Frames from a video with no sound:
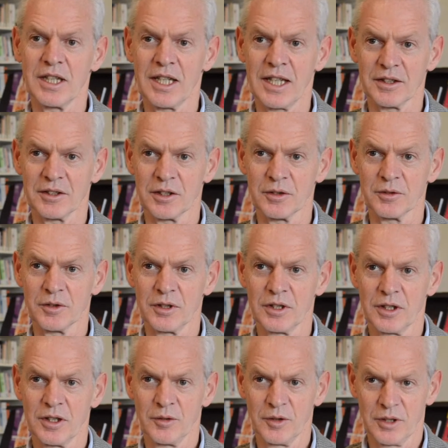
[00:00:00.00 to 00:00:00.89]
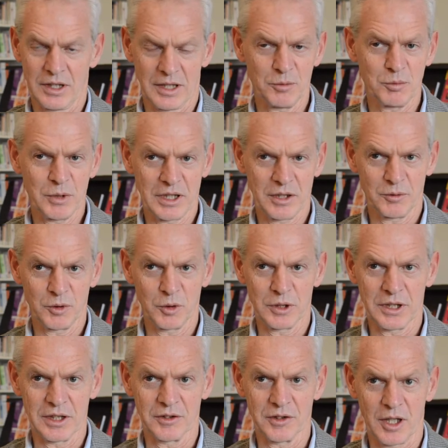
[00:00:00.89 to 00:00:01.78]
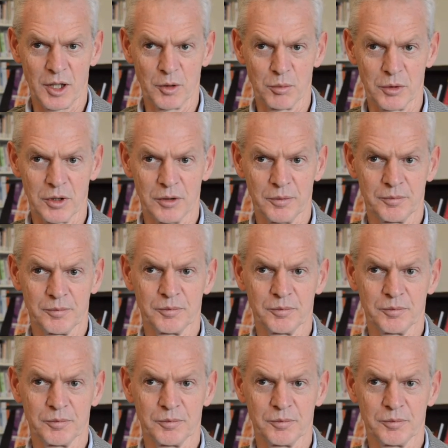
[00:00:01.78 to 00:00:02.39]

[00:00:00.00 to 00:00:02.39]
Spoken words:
elective. Let me give you an example.